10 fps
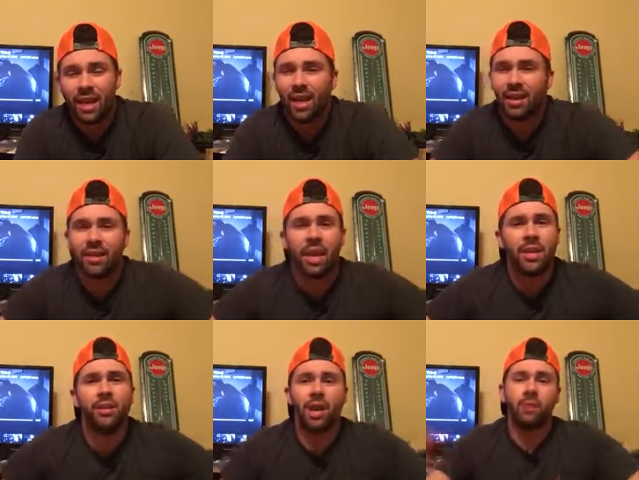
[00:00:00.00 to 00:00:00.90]
Uh,
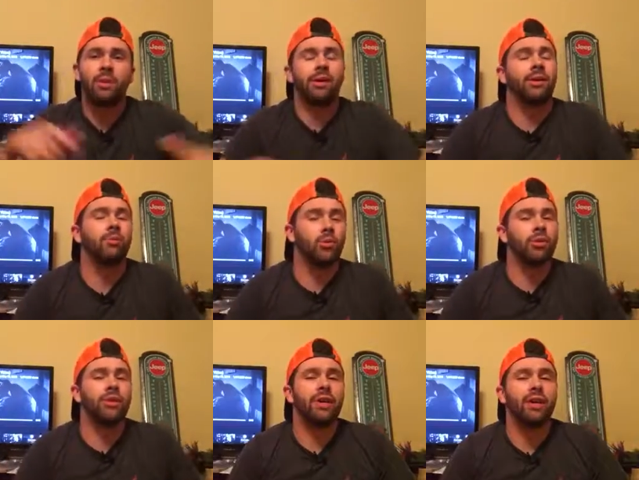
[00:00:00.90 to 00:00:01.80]
you guys probably know more
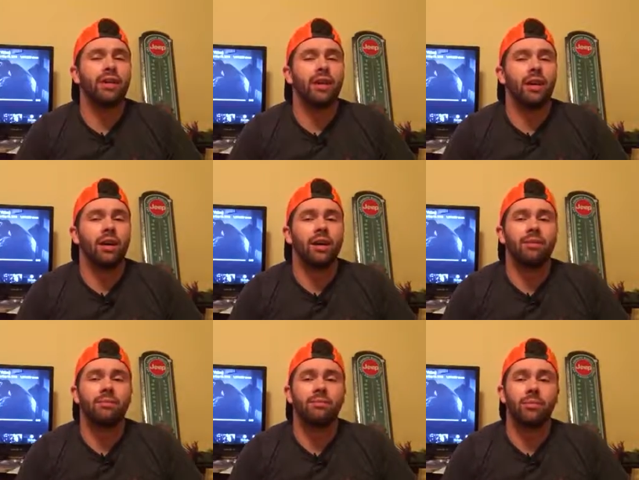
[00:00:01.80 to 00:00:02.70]
than that,
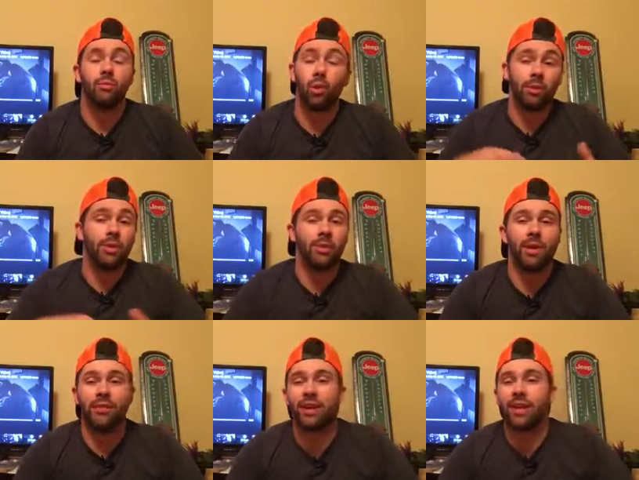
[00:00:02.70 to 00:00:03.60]
uh, more than me
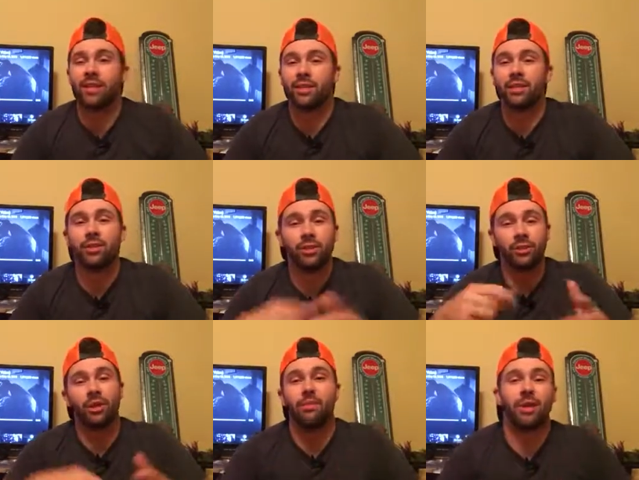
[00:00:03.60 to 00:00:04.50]
about that. So you can
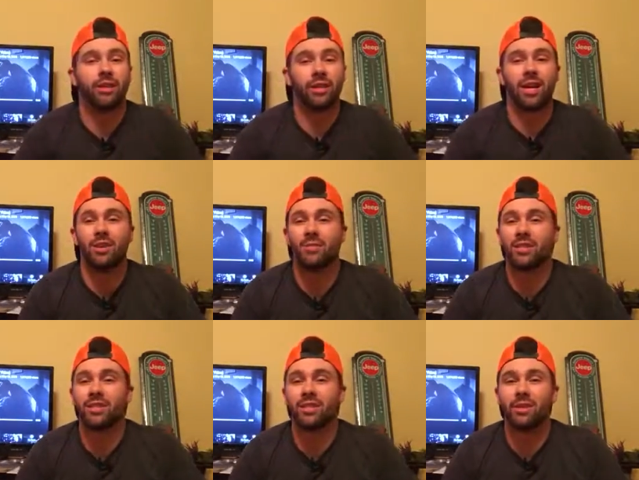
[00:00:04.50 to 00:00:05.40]
just drop that in the
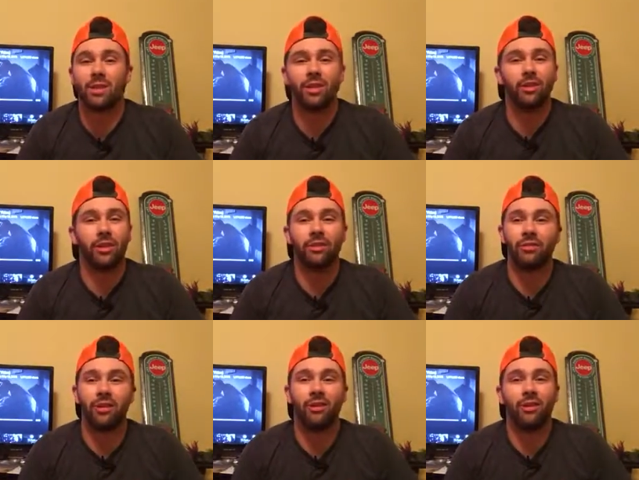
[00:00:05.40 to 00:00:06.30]
comments. Give me a little
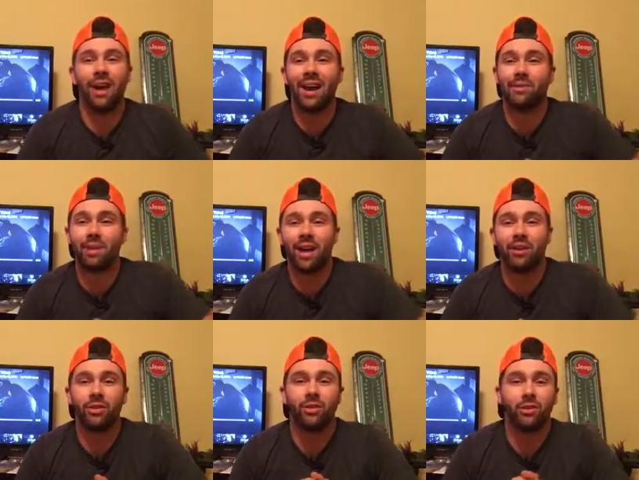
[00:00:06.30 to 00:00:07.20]
info on Adam
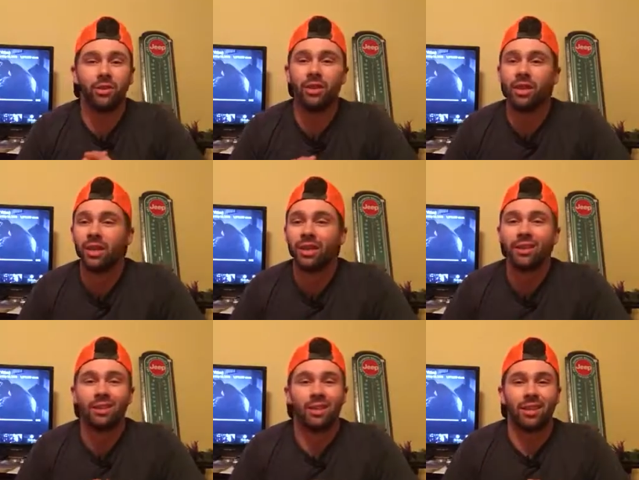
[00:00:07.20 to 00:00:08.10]
Calhoun.
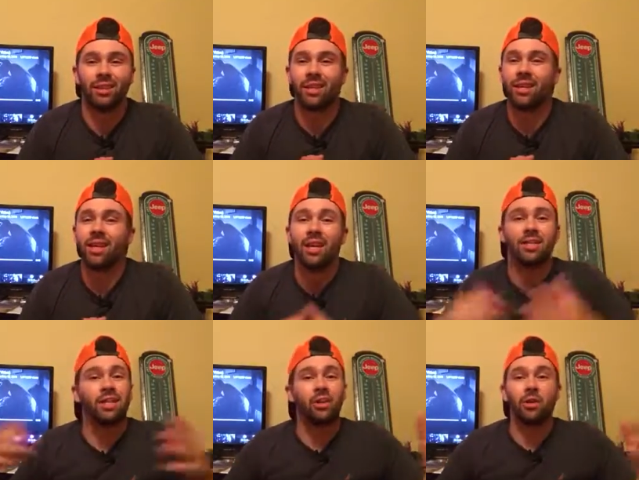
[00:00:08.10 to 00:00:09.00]
Like I said,
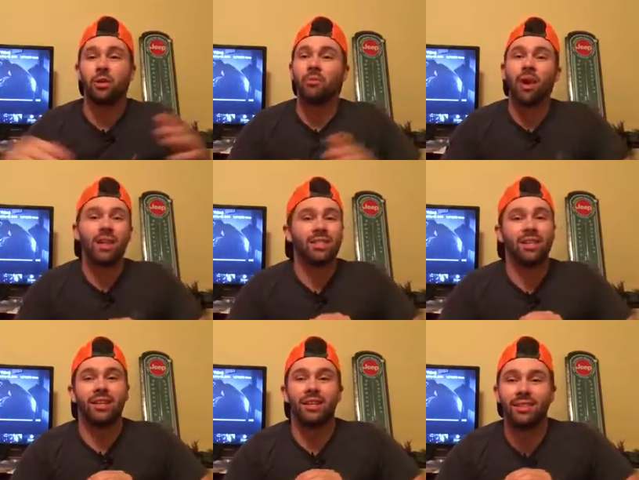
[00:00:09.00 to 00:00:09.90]
it's a learning
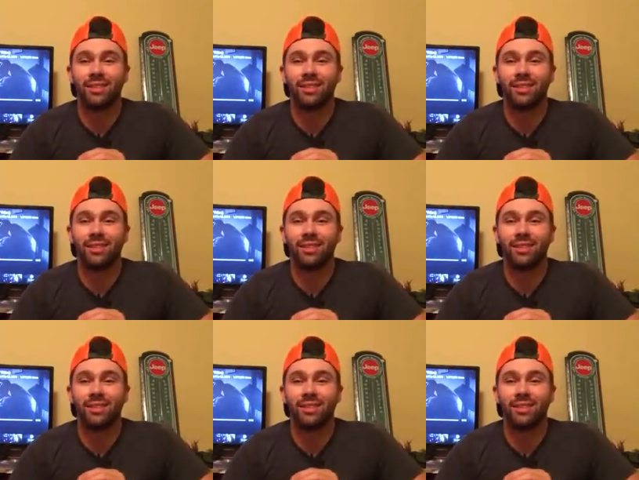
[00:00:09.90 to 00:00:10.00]
process.